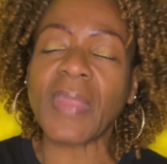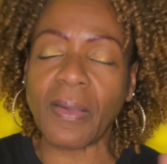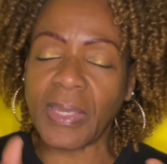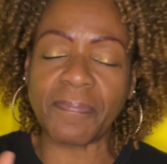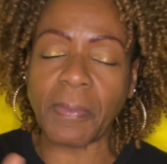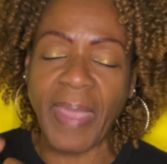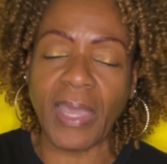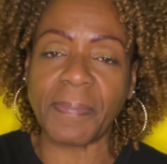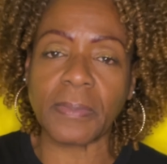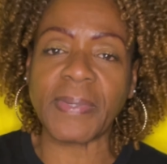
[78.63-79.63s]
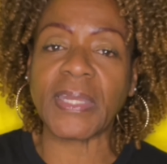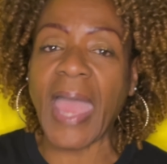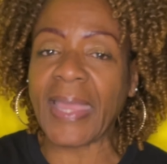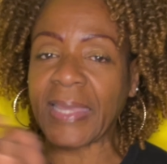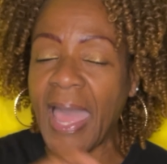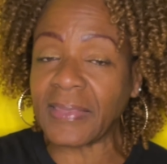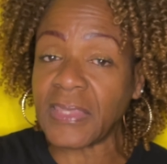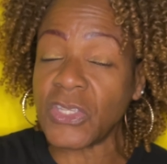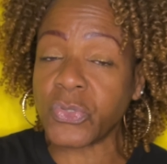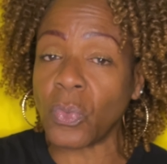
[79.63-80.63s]
I have to back up a little bit. I got
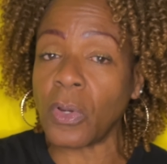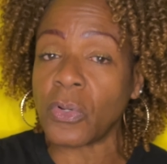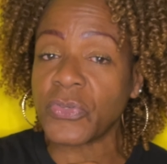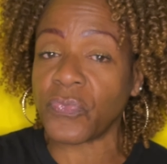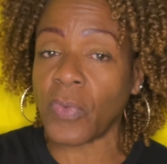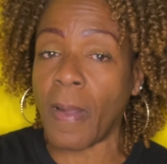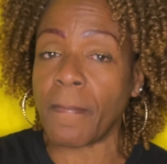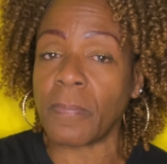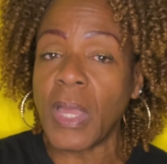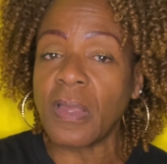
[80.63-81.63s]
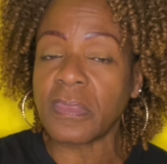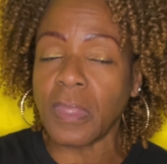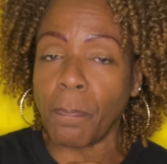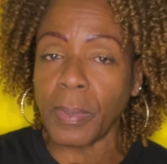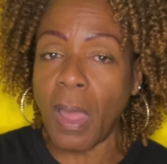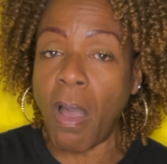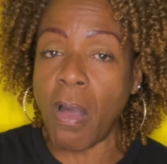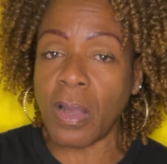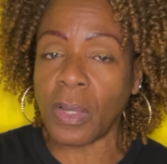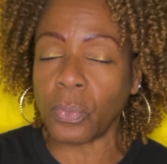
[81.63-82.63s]
these words from the
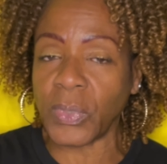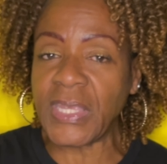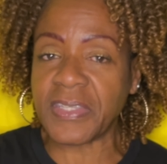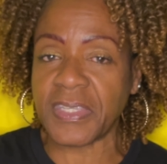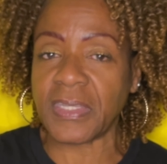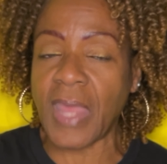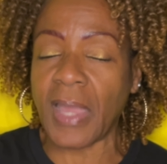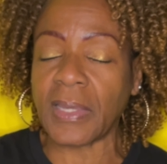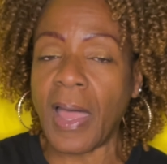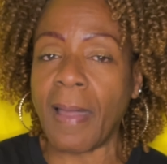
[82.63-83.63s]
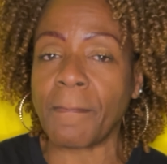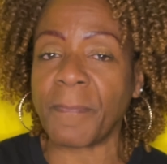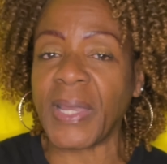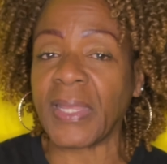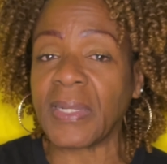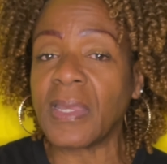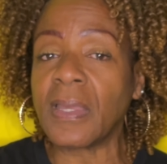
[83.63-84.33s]
blog readsy.com, but